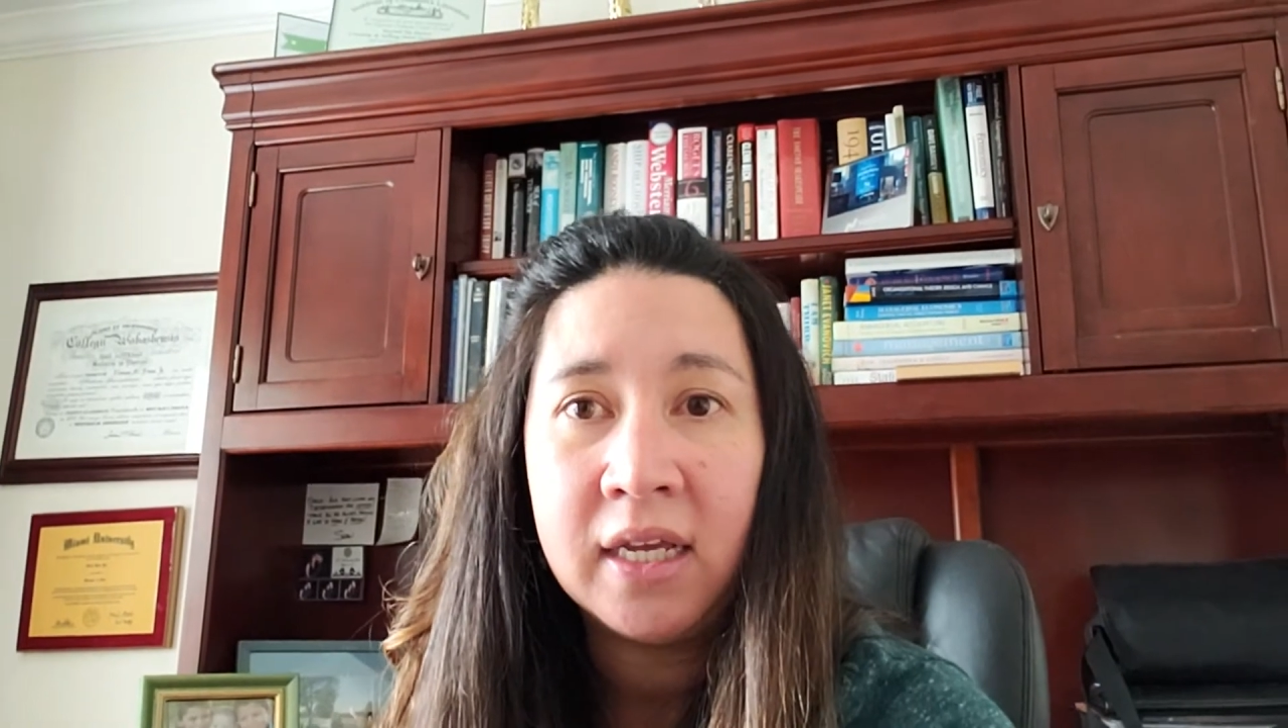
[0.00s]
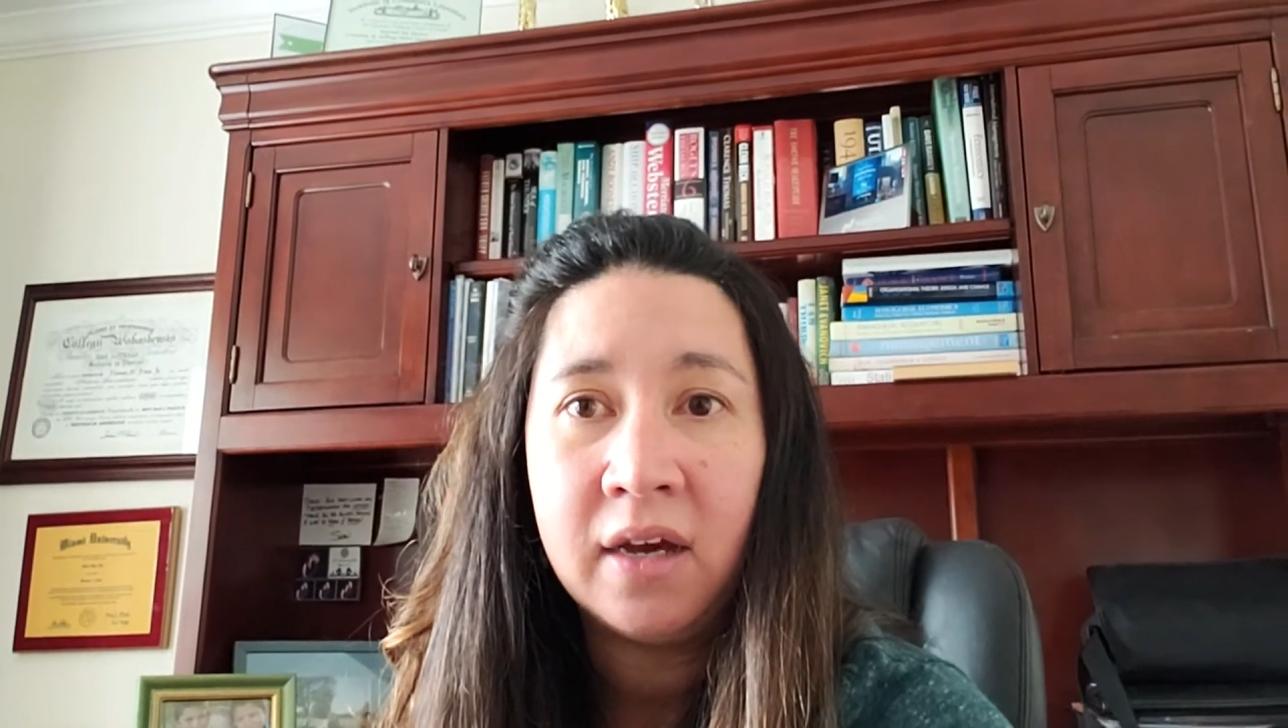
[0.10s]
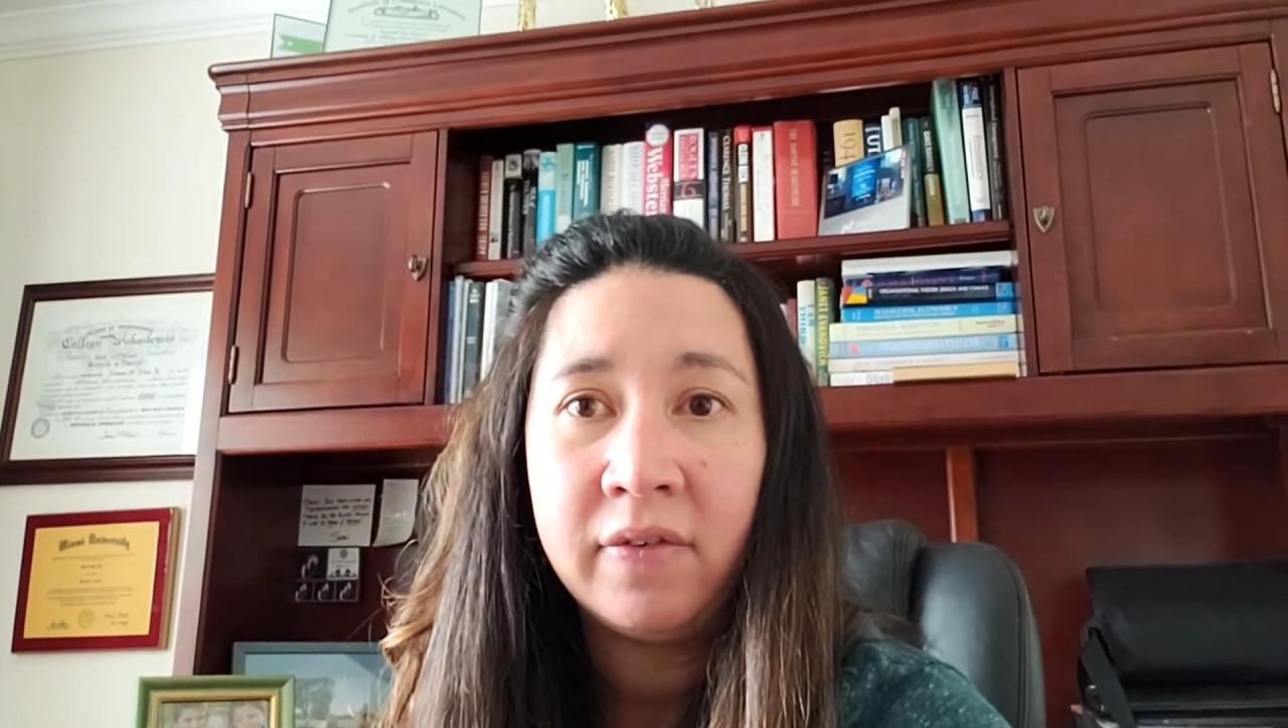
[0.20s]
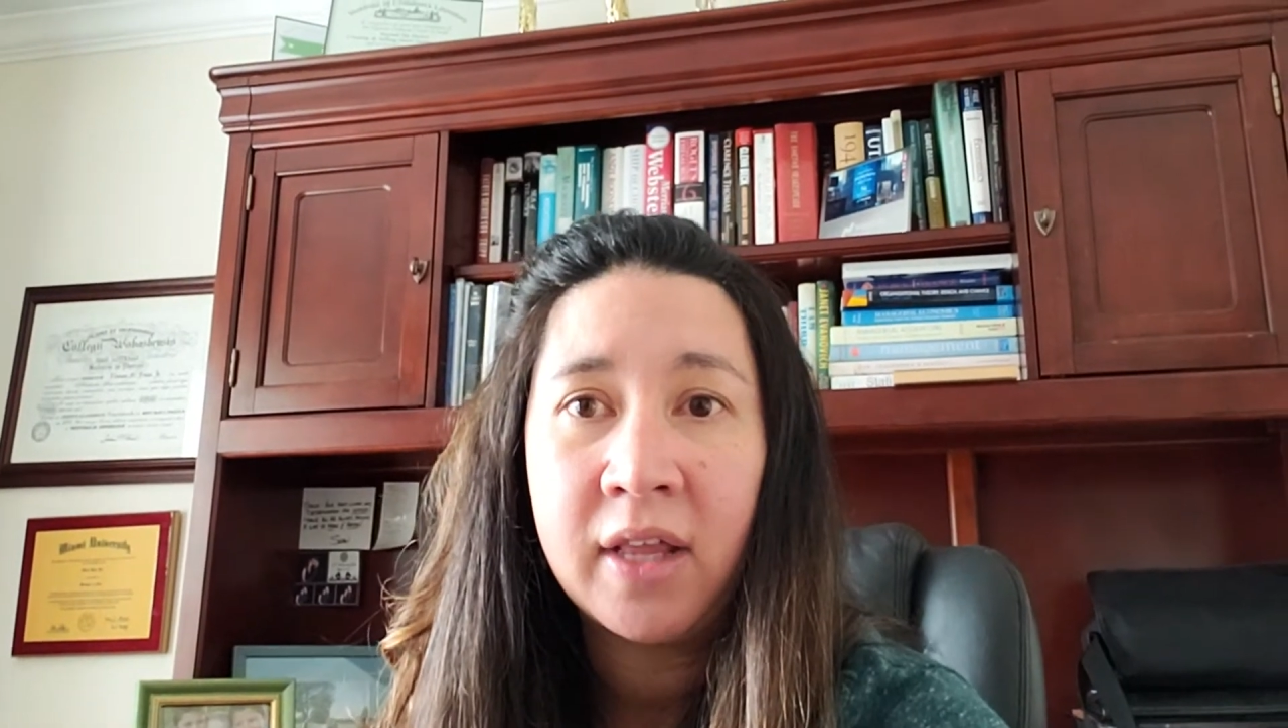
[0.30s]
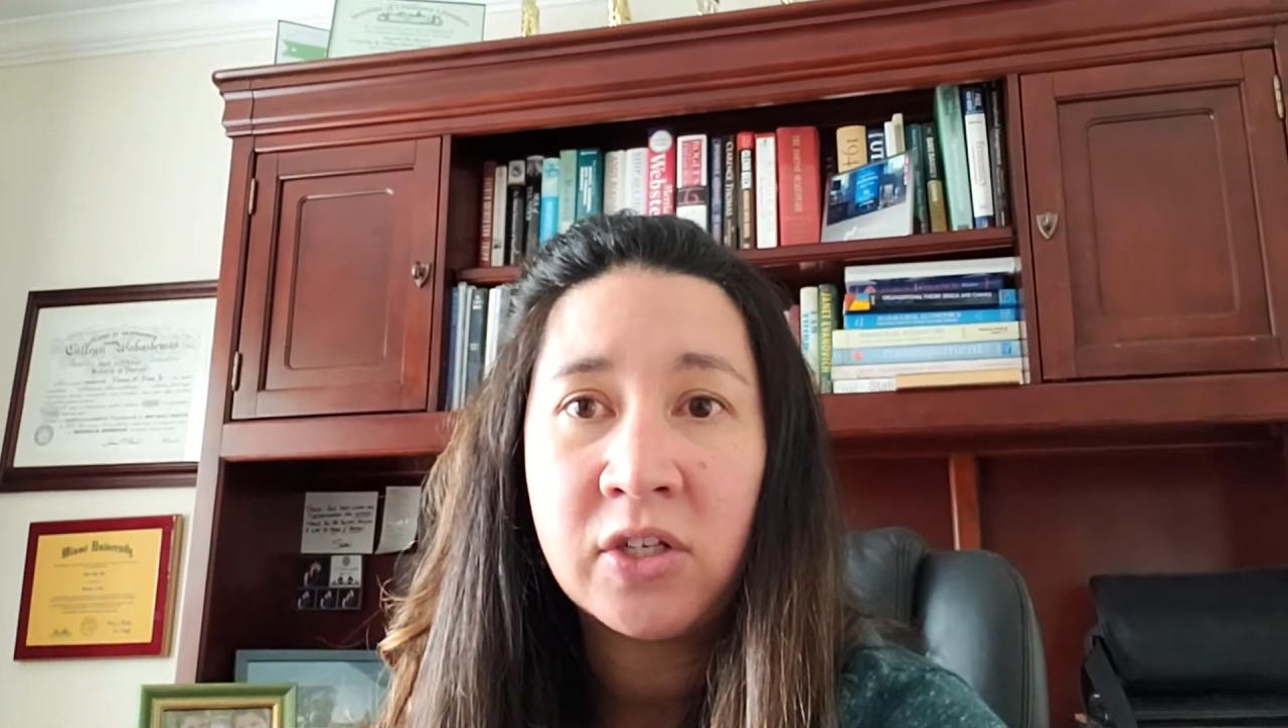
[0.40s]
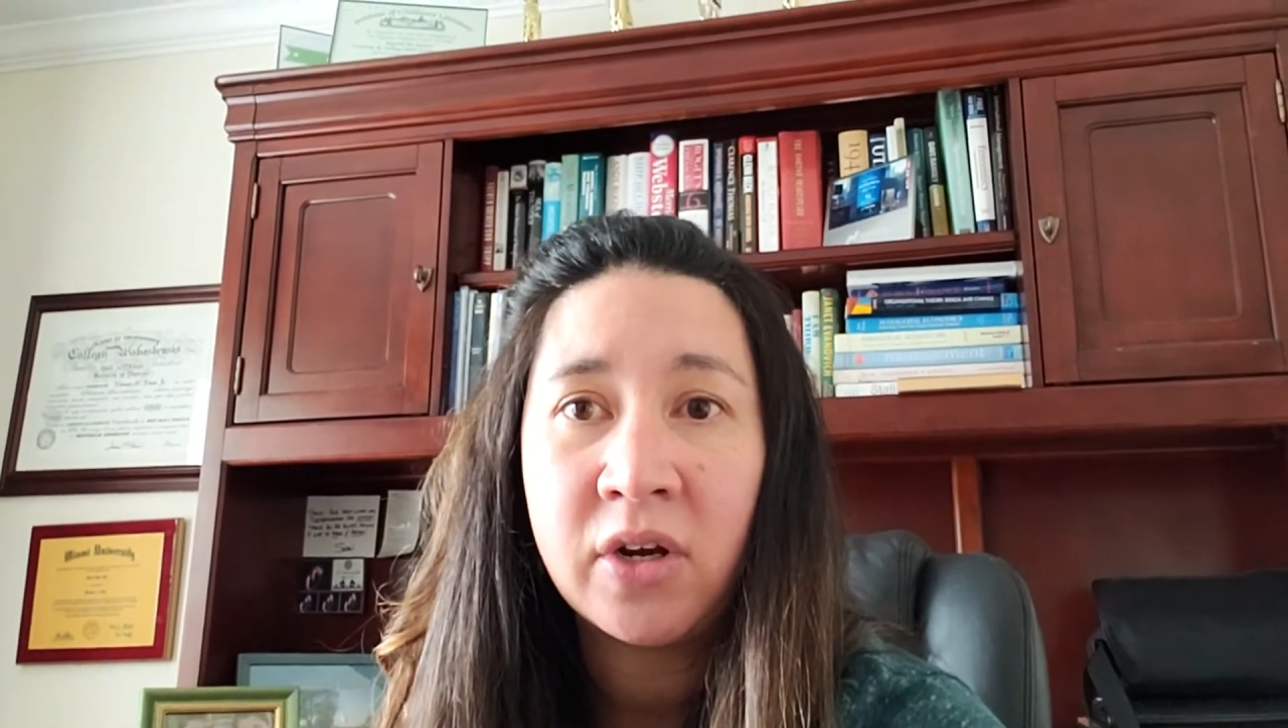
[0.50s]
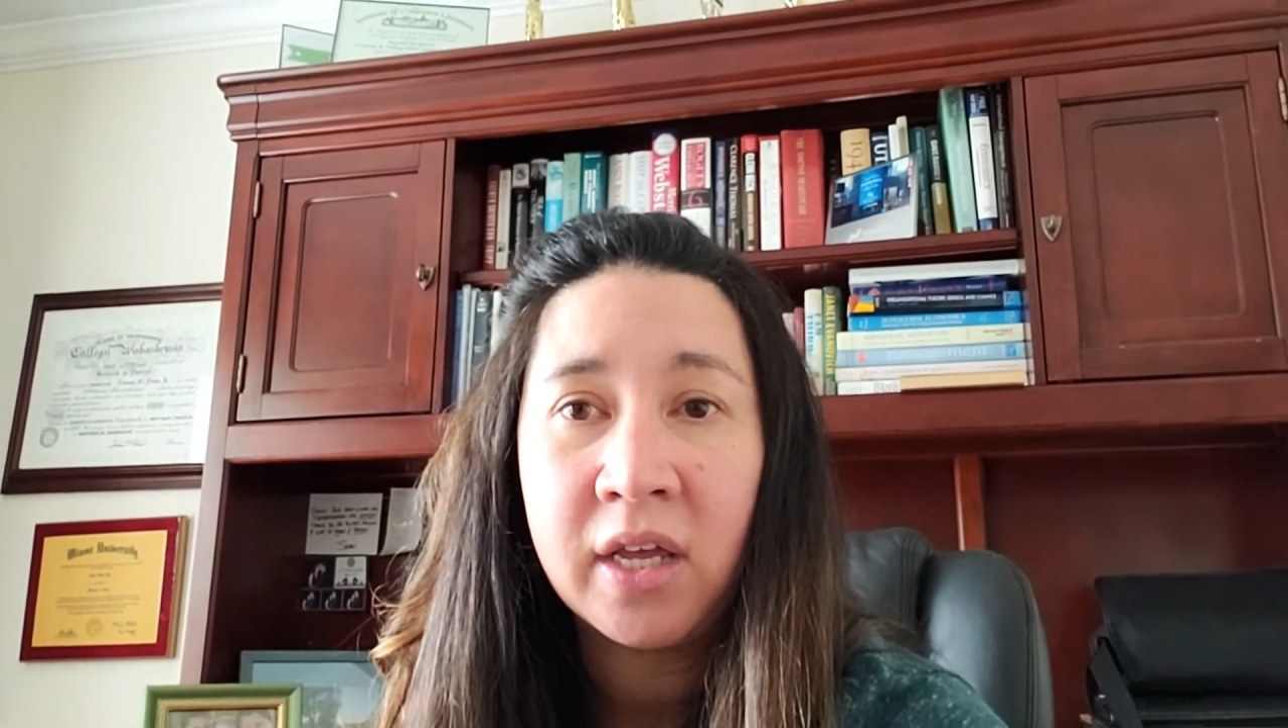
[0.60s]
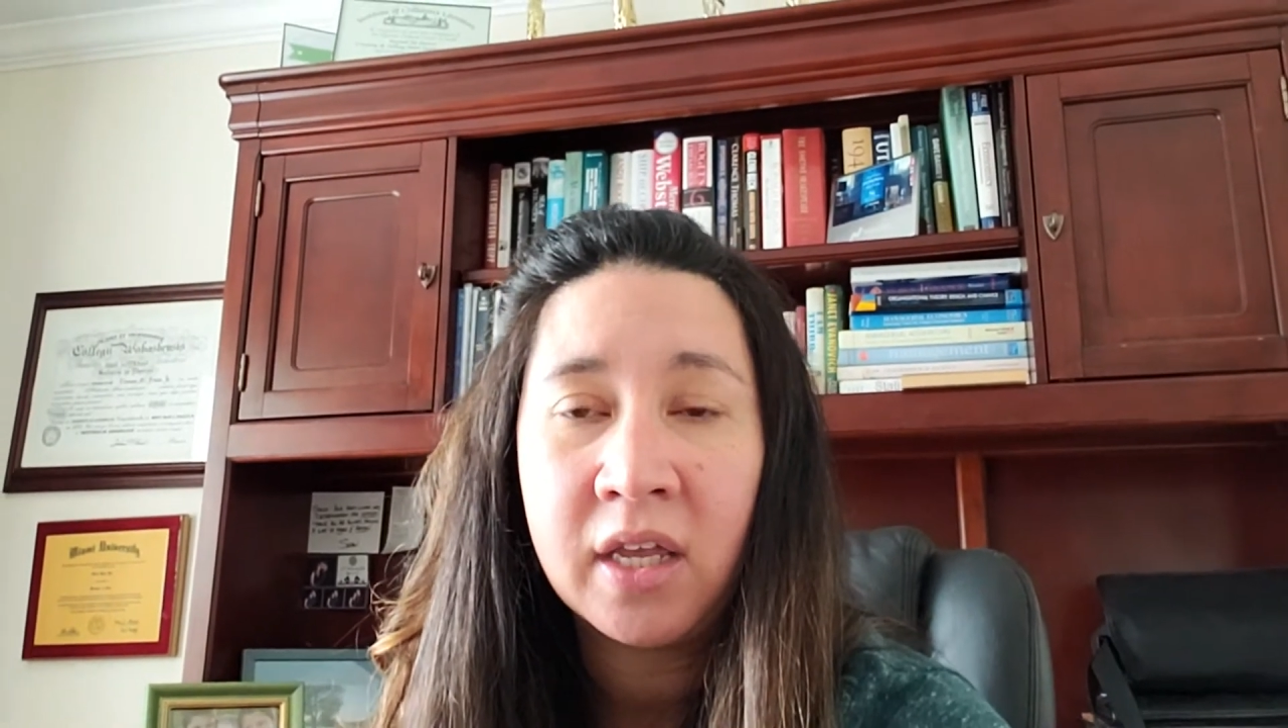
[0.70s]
of electronic